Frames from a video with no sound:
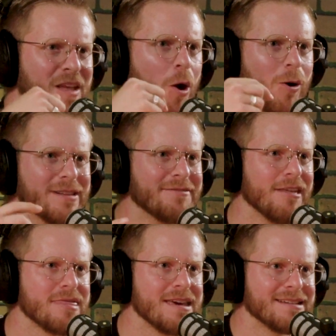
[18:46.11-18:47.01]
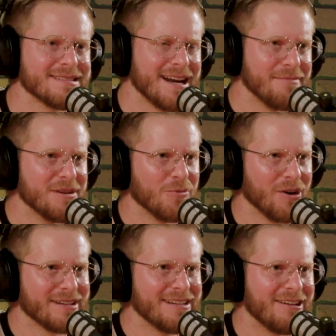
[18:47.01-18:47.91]
all of the things that I've been
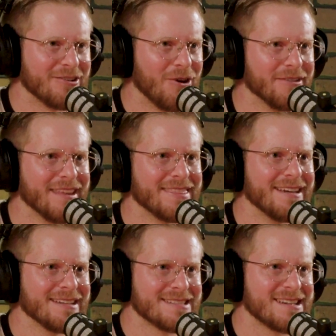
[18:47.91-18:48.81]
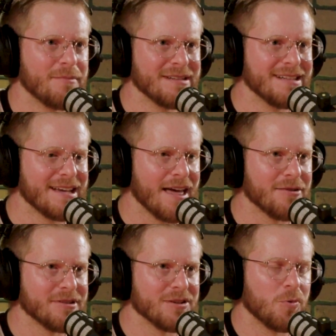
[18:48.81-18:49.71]
working on, or all the things coming
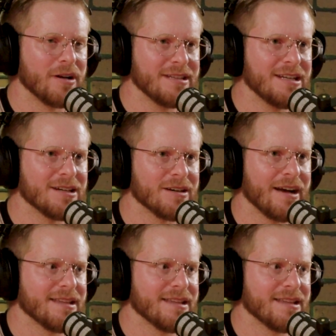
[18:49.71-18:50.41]
together into 1 year,